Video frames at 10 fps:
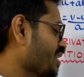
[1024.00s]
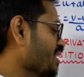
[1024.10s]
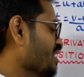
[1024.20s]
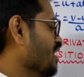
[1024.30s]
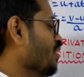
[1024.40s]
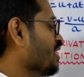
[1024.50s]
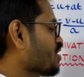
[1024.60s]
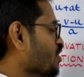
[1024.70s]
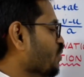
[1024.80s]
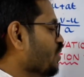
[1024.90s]
Now let's
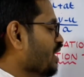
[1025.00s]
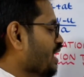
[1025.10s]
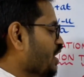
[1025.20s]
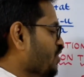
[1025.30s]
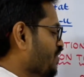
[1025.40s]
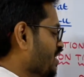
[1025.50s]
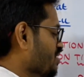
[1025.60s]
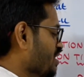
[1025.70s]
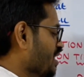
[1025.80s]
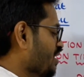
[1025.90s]
go. Area of a
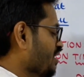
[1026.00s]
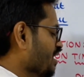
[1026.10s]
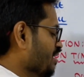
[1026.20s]
rectangle.